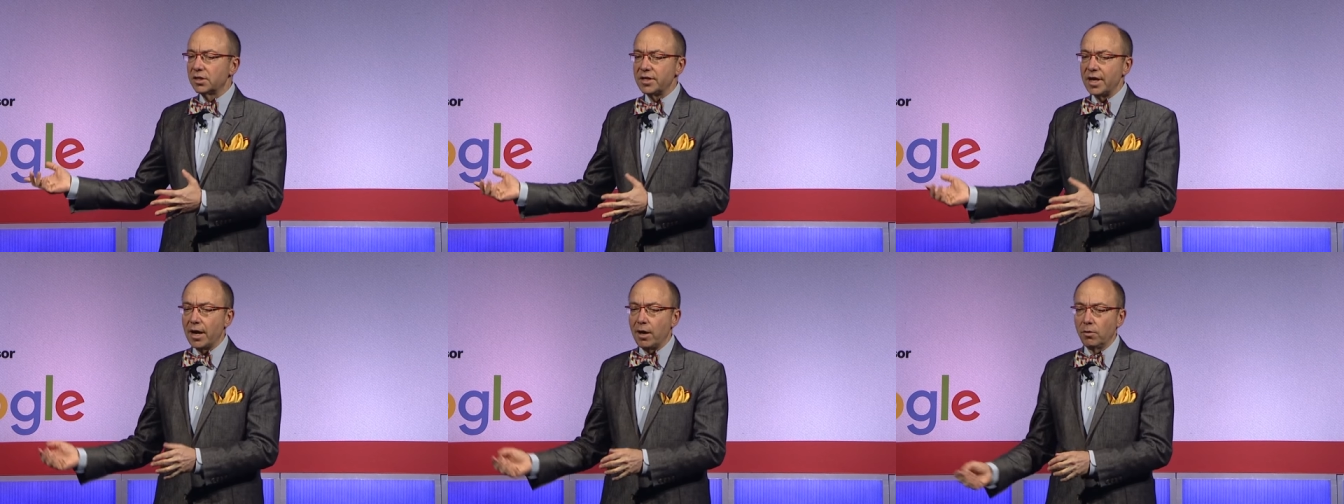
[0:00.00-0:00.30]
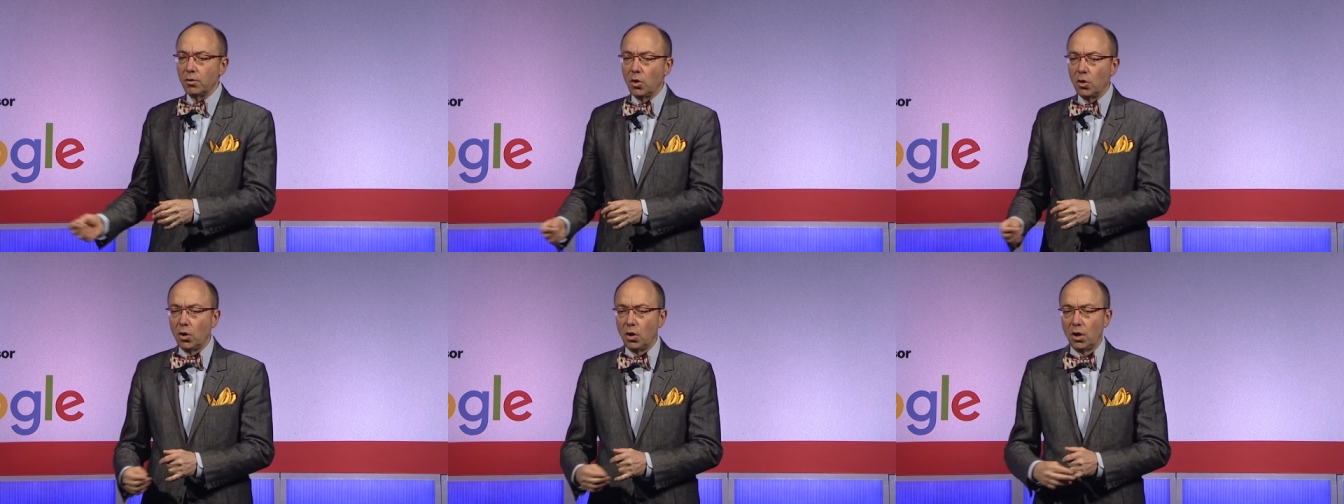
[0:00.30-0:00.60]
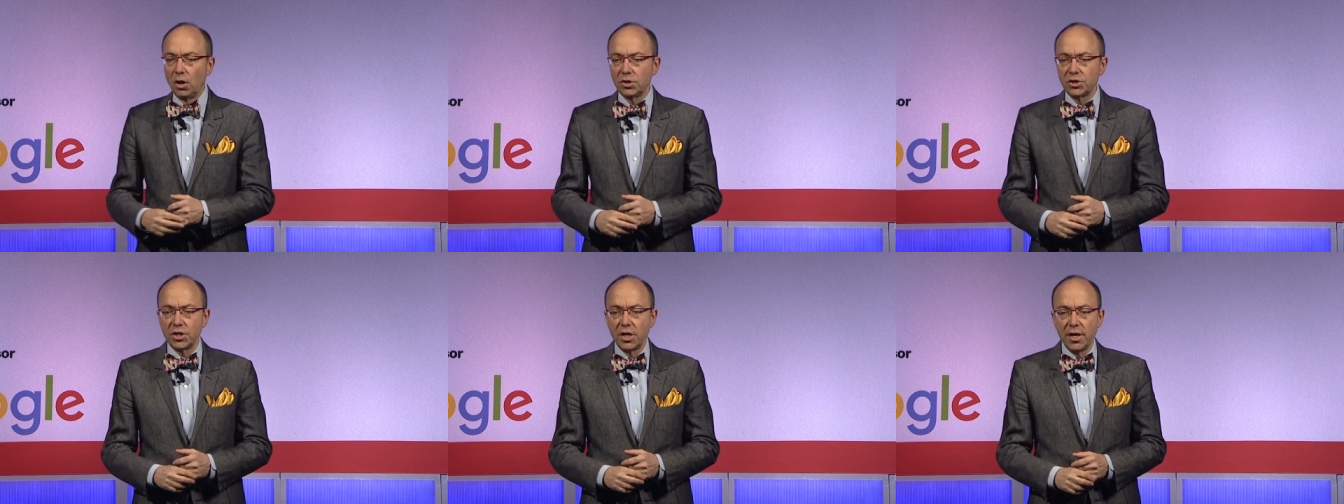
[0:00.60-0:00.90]
town
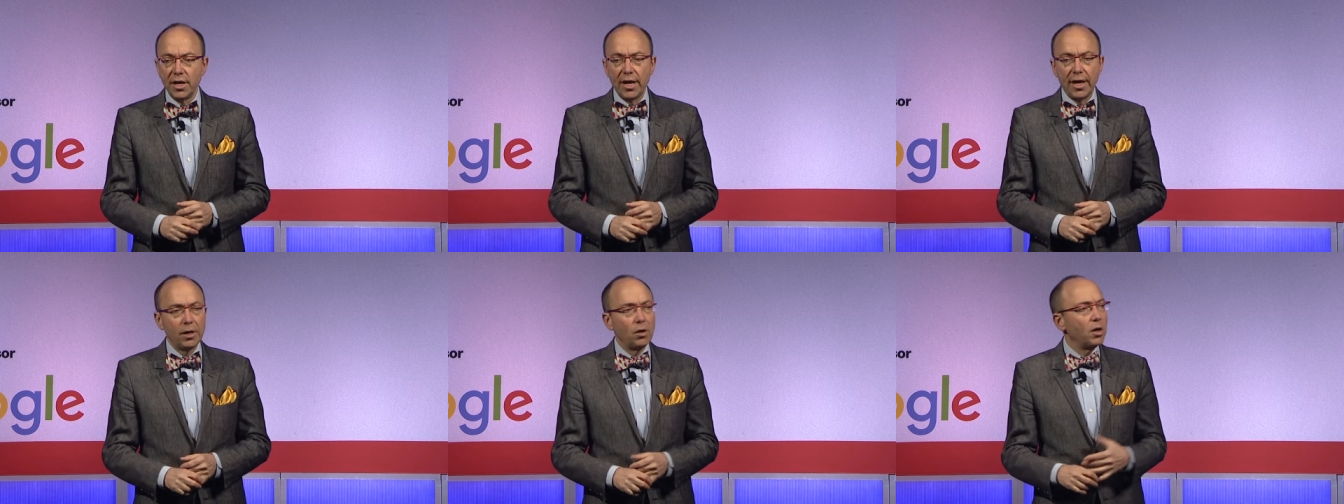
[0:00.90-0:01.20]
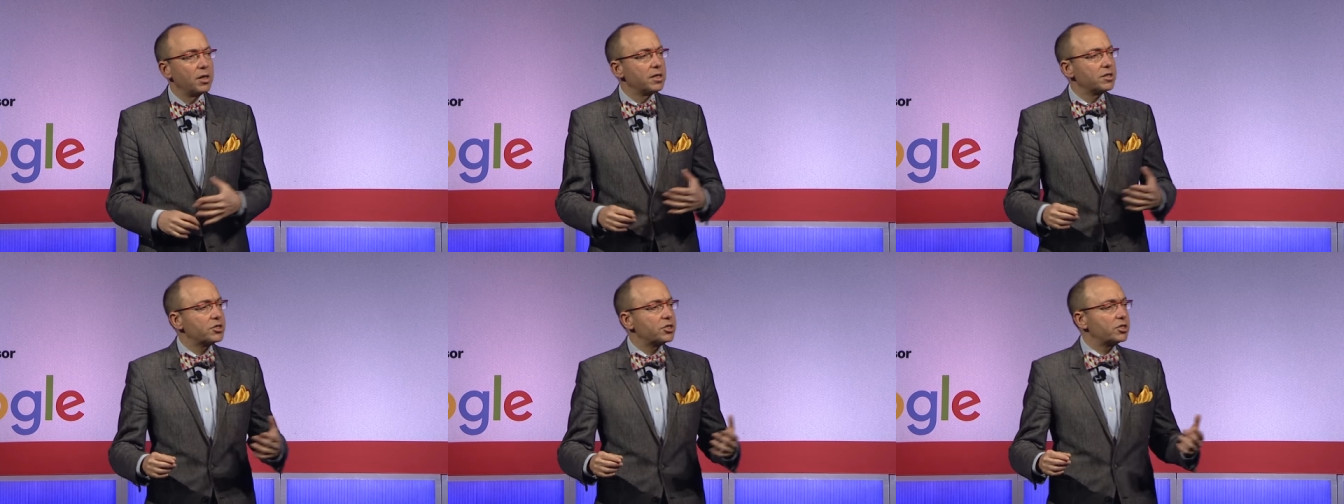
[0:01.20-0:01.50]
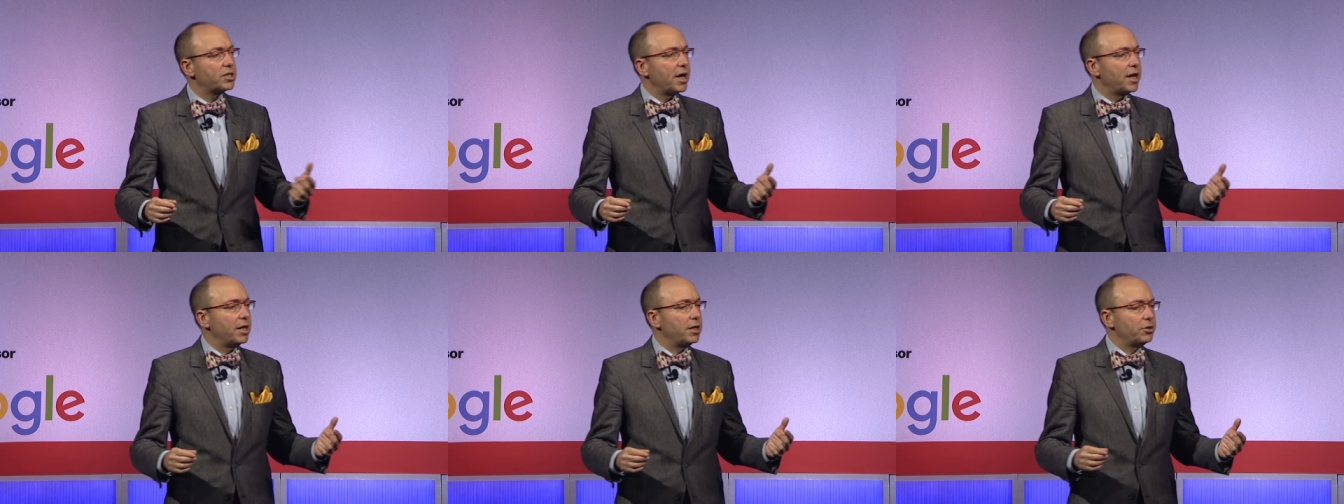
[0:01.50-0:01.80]
halls and on this
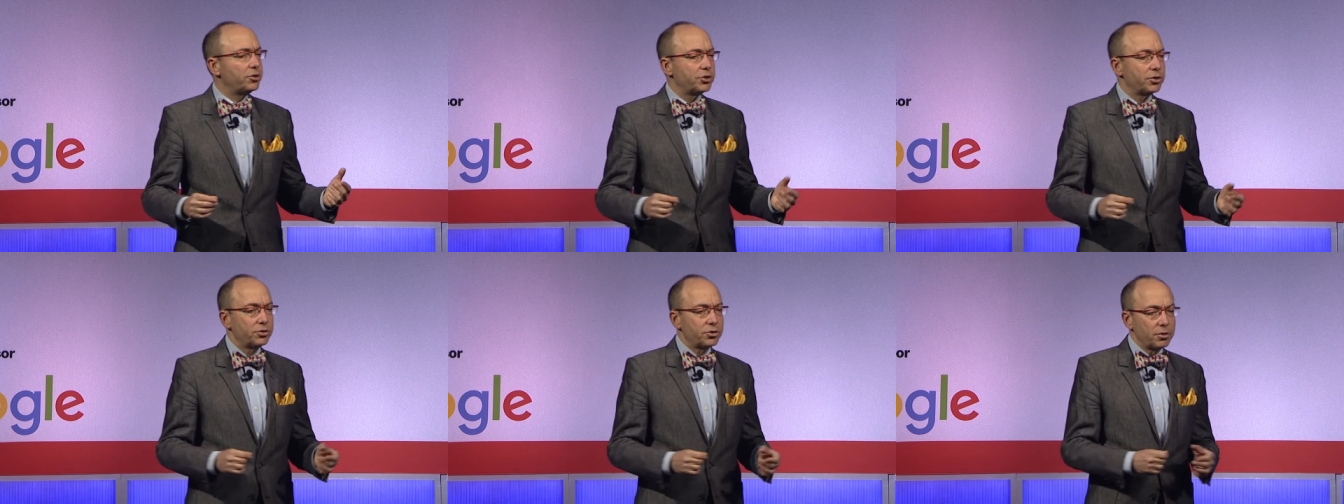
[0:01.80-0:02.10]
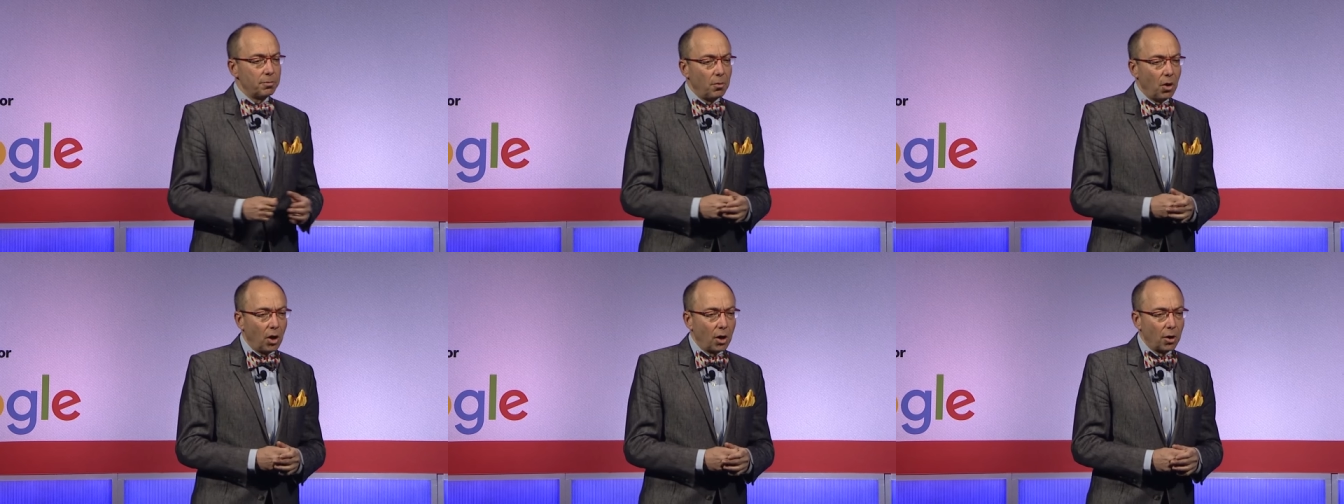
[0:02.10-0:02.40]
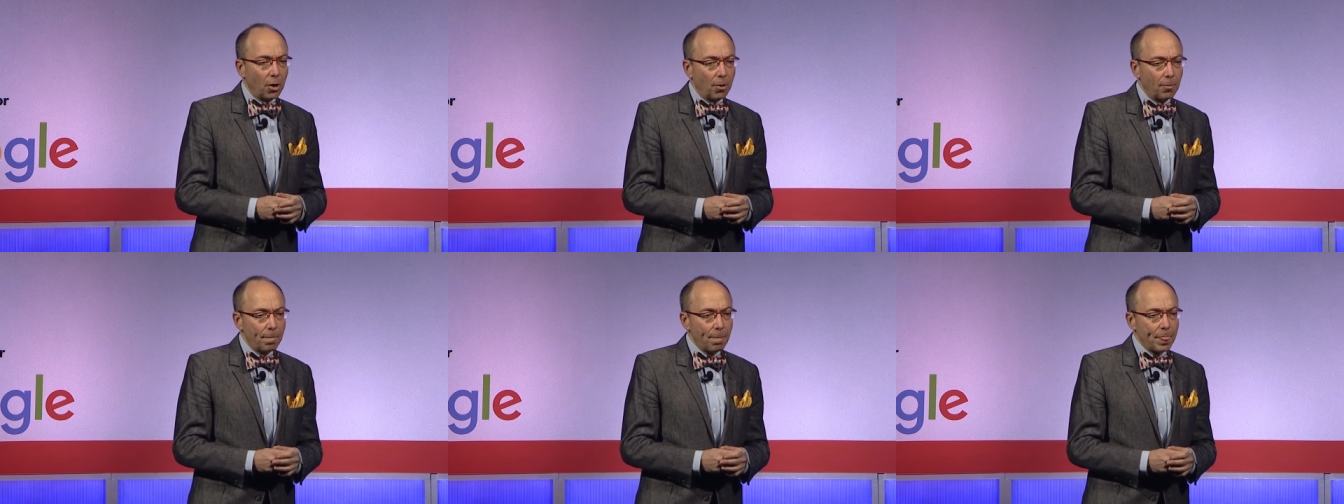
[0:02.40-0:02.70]
stage
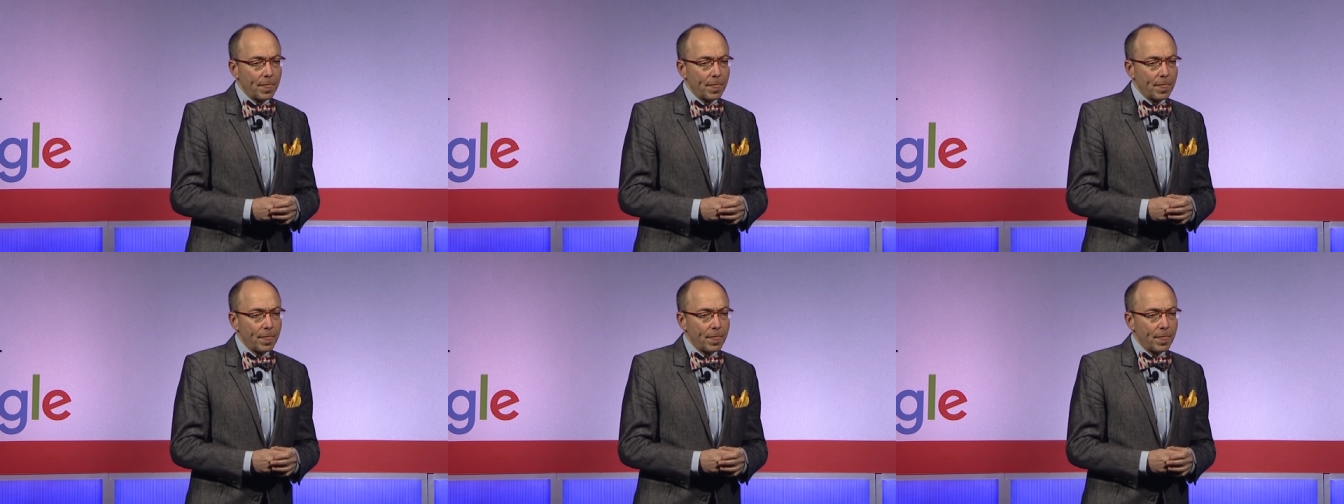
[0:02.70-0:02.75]
tomorrow.